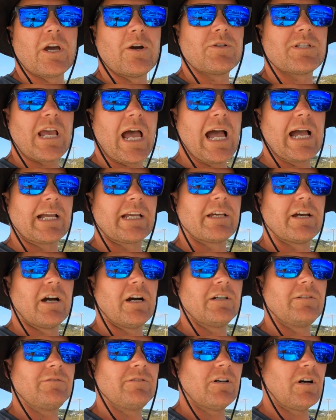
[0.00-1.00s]
go to
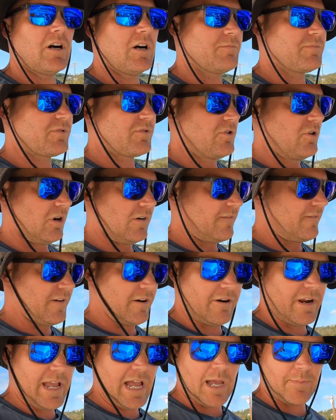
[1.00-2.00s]
anchor, I'm not
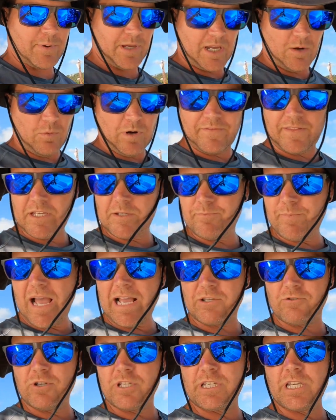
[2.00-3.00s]
very happy with this
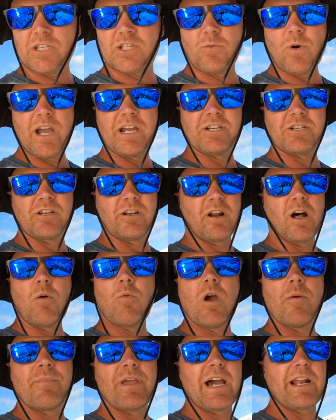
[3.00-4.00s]
battery situation and I
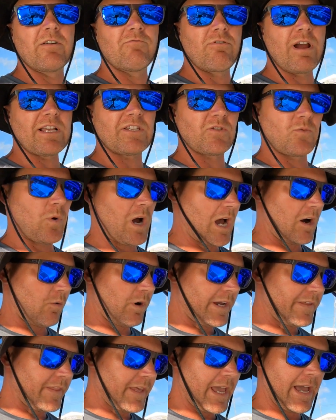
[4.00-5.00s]
won't be able to rest well
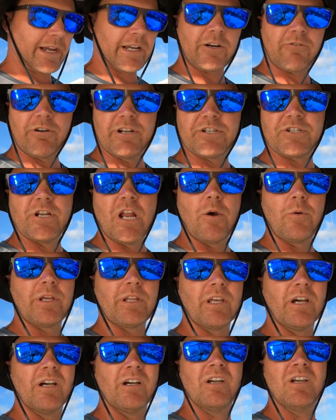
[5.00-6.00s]
in the anchorage knowing
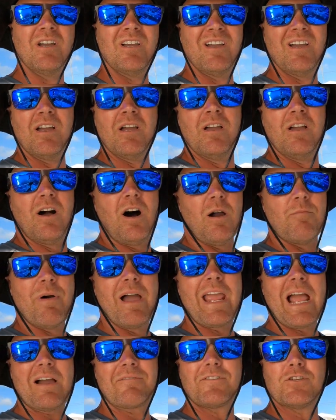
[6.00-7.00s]
that I
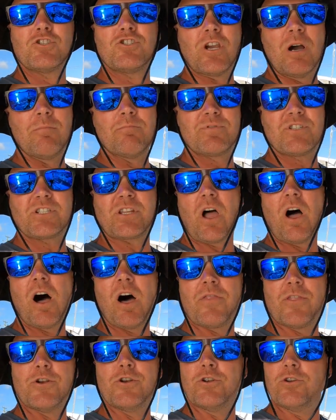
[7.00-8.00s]
may have to jump
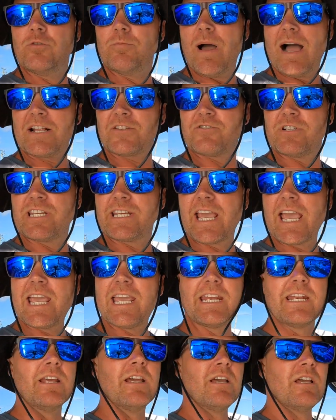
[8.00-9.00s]
start the new battery to get
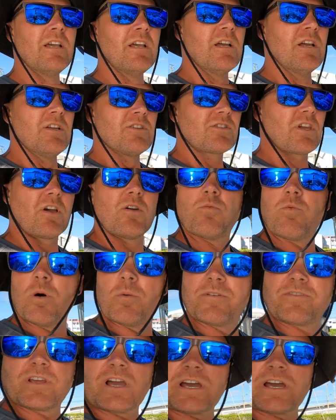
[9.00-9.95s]
in. So what we've